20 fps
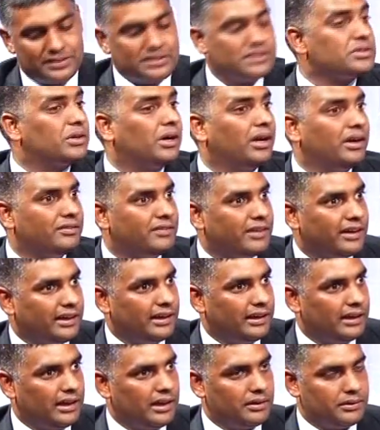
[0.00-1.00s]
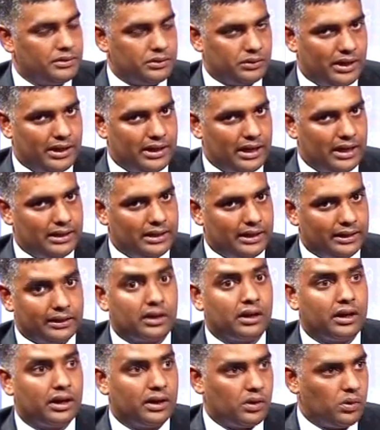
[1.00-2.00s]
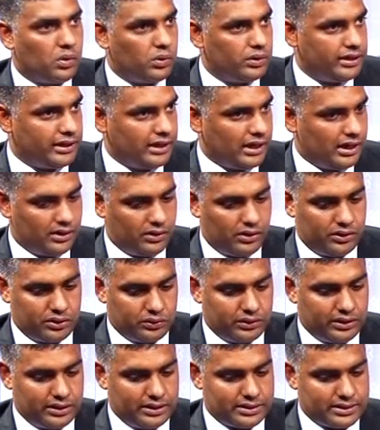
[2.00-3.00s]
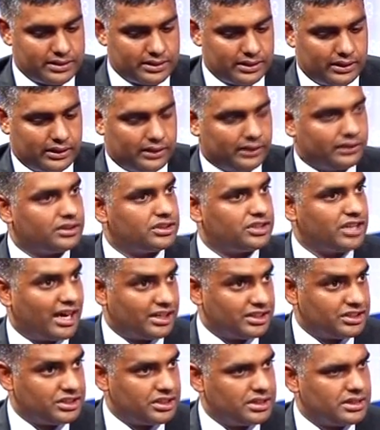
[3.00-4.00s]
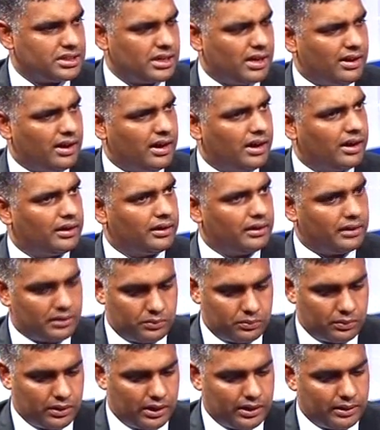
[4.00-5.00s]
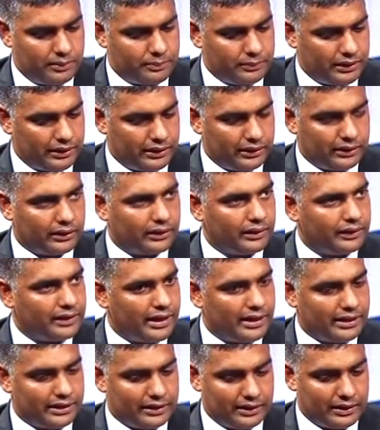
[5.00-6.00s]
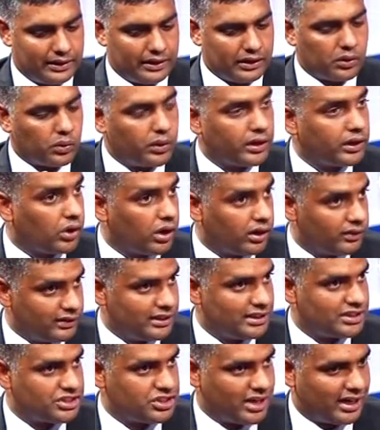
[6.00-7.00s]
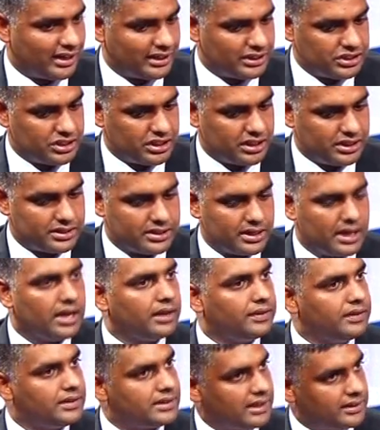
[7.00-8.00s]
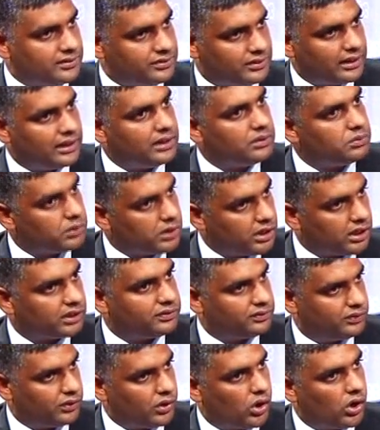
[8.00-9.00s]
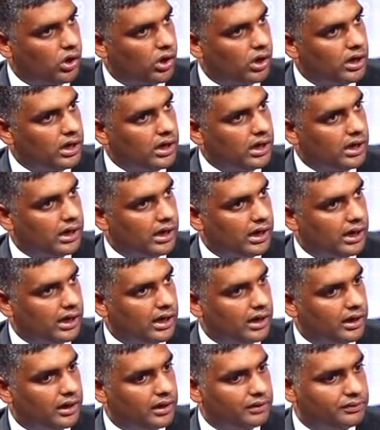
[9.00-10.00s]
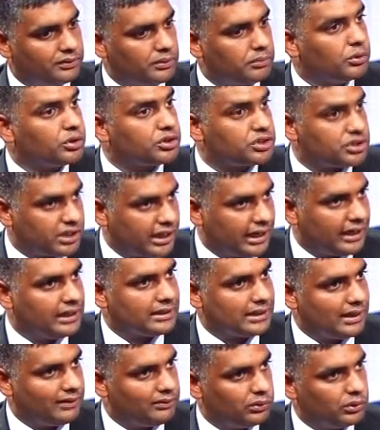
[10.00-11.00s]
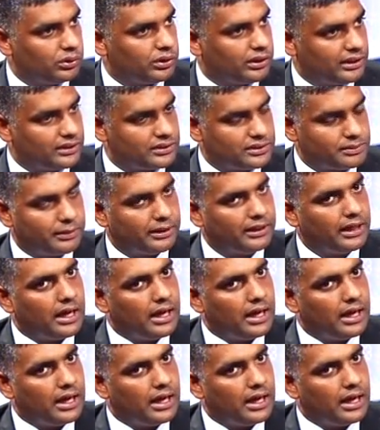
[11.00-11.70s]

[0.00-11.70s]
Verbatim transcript: is all very, uh, you know, I, I like uh, holding on to these uh, strategies. Uh, uh, I mean, then going on with these strategies. This has really worked for for most traders. I've noticed. But